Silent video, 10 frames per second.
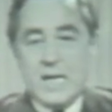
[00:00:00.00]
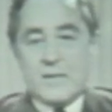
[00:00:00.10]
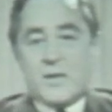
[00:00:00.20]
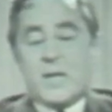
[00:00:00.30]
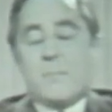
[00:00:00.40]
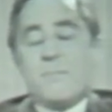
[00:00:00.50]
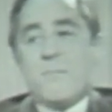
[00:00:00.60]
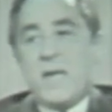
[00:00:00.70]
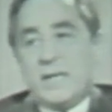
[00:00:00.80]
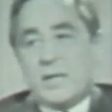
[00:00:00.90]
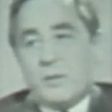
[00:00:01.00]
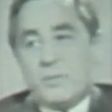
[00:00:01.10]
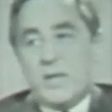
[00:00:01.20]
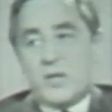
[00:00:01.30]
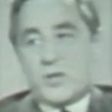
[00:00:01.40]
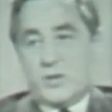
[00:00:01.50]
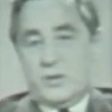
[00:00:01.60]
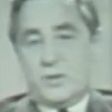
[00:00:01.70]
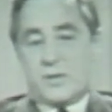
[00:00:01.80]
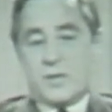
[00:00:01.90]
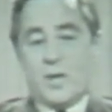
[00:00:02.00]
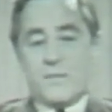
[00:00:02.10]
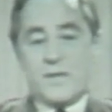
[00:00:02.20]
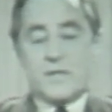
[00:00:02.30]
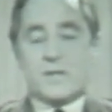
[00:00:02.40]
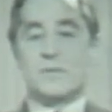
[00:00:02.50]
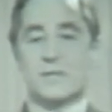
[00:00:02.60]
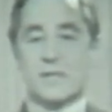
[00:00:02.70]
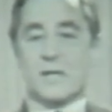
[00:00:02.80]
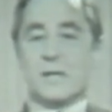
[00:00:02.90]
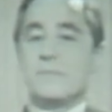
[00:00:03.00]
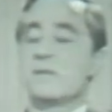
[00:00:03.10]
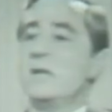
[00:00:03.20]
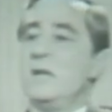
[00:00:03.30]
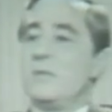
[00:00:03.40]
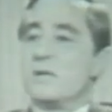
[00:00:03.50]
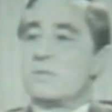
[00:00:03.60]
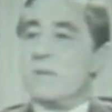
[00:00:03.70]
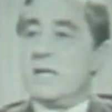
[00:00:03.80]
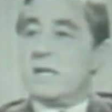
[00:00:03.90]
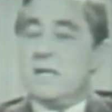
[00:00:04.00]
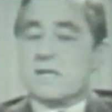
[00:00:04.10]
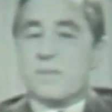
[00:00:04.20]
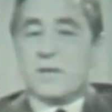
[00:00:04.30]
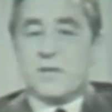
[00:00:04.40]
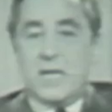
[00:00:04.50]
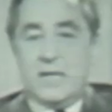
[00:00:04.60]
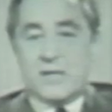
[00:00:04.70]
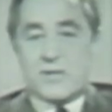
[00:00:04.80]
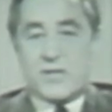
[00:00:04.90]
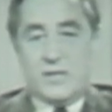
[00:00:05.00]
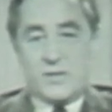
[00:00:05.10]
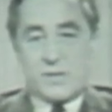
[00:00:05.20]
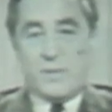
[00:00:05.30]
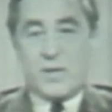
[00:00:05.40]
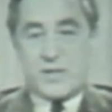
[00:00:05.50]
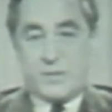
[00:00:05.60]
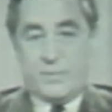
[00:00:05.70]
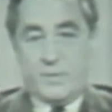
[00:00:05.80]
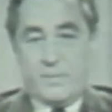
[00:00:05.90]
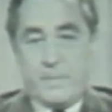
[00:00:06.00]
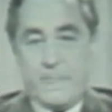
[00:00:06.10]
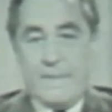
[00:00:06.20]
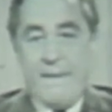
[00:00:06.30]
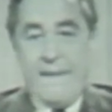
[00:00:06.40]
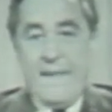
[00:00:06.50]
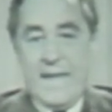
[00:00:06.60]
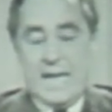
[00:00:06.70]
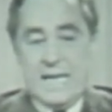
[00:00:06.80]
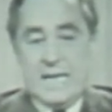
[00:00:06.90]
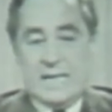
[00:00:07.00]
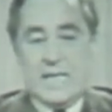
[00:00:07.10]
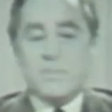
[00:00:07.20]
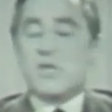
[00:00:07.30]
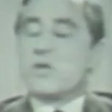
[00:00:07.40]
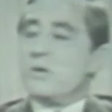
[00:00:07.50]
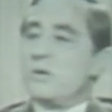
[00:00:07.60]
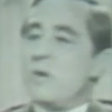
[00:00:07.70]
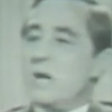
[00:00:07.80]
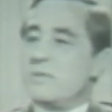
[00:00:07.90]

There are many combinations of these two terms which make spontaneous changes possible. Let me show you one